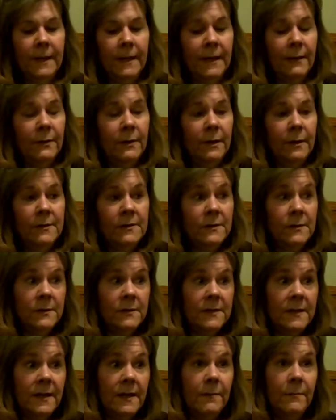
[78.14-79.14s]
And I would also
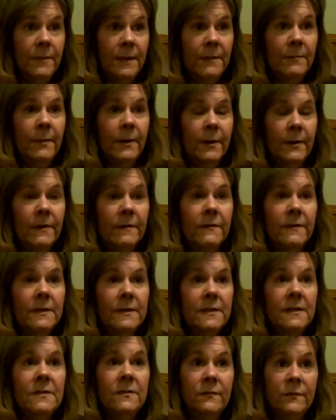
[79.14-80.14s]
say a big part of
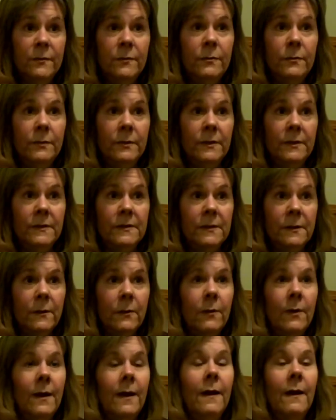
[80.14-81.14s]
this is food.
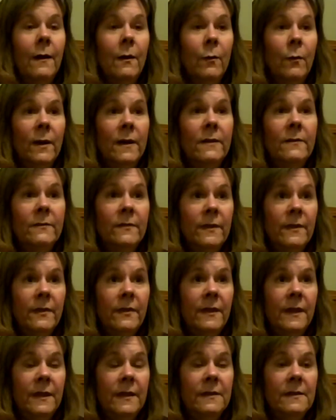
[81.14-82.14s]
So one of the
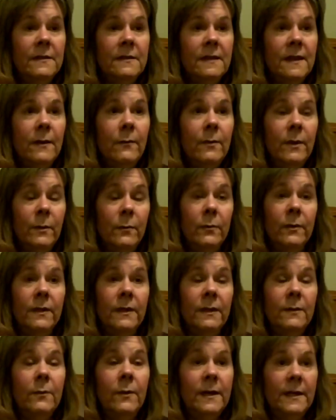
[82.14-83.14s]
things that we
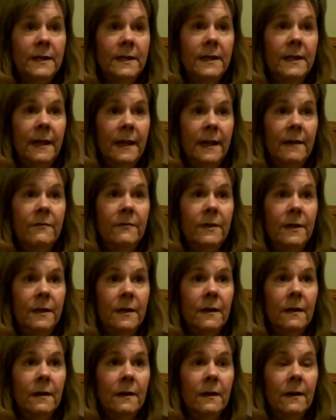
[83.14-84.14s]
really wanted to have
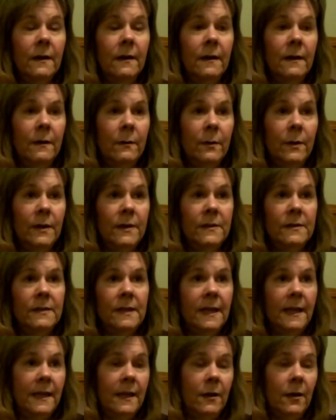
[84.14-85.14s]
here
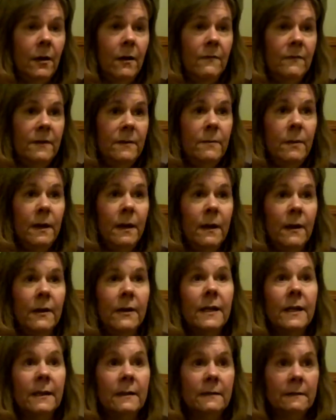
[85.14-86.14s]
was a coffee
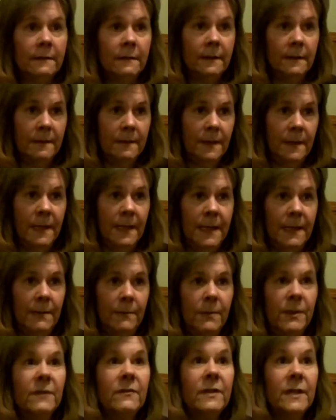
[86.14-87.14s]
bar and
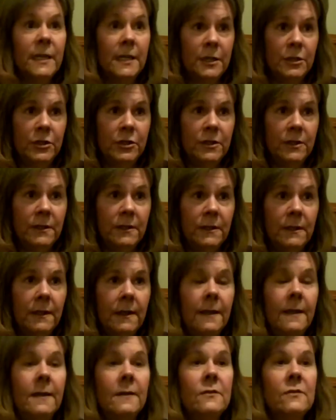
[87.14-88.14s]
a bit of a kitchen,
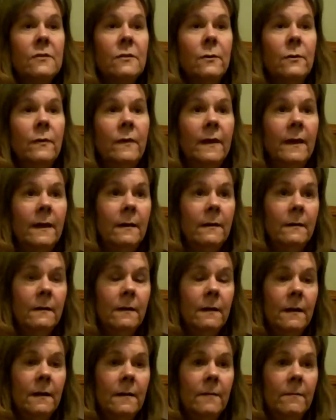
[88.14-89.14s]
so
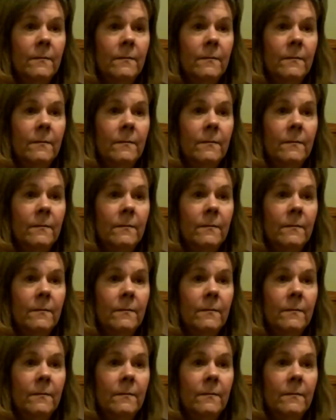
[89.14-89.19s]
that,